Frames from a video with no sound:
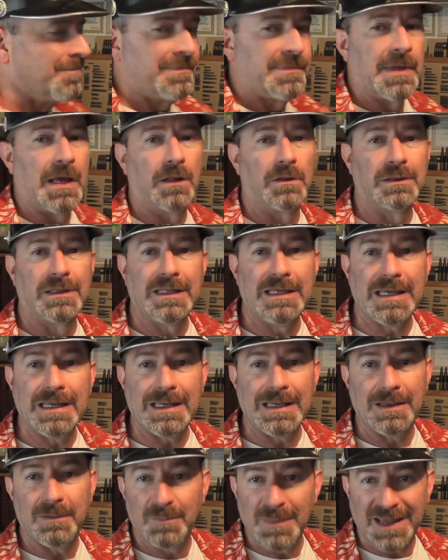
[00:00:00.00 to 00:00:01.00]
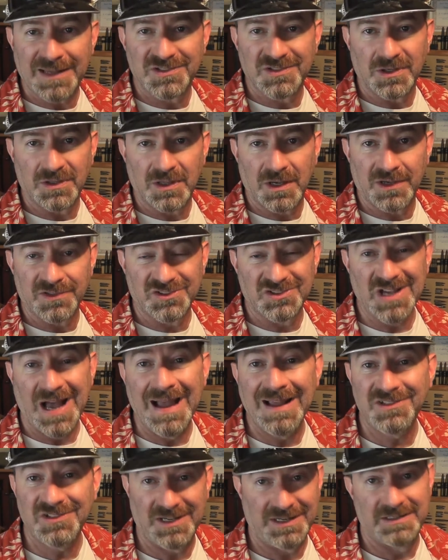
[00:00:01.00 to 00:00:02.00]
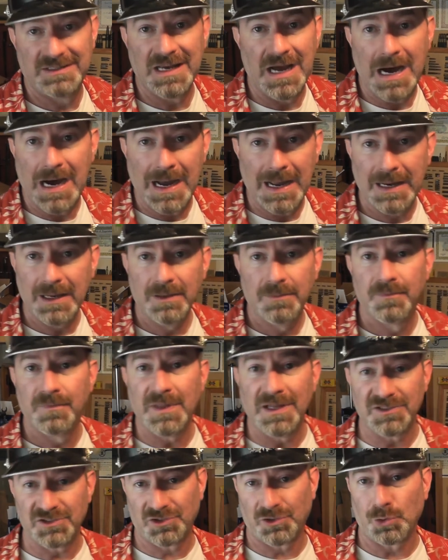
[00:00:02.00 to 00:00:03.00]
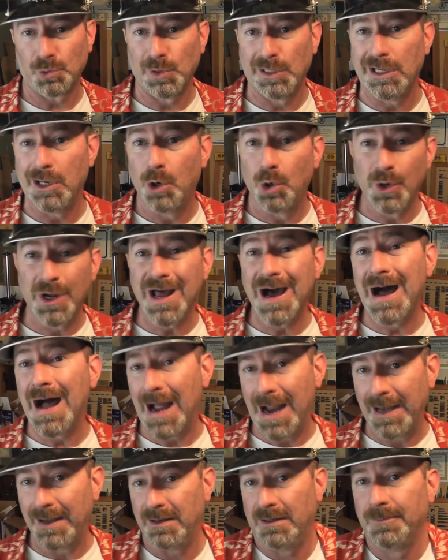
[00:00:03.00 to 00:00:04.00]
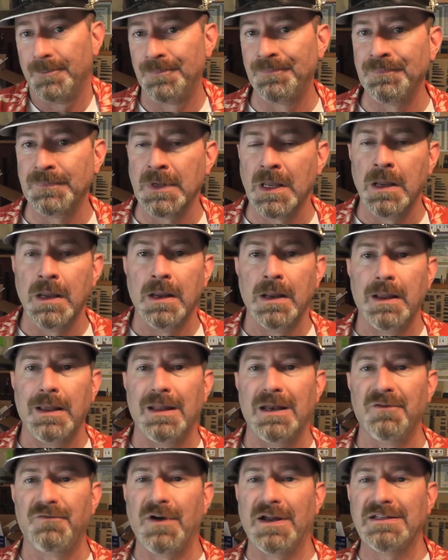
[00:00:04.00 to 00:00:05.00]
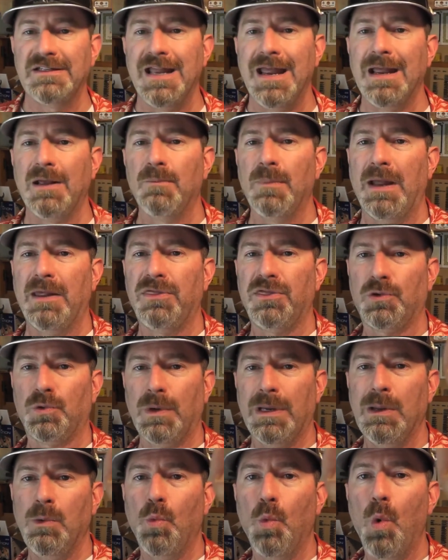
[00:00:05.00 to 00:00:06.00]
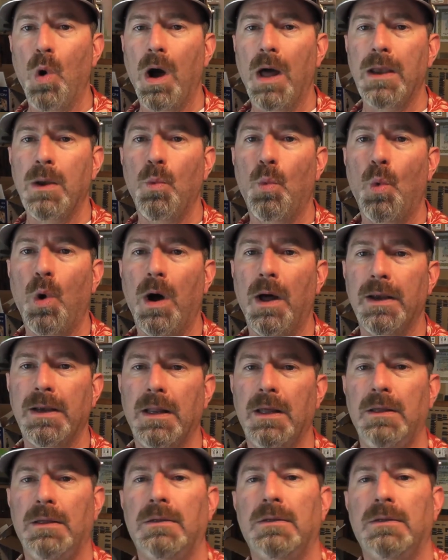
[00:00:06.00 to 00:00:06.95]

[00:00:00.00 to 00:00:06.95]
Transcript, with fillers: Now Lee makes a, a sizing die that's three oh nine. And if I take my three eleven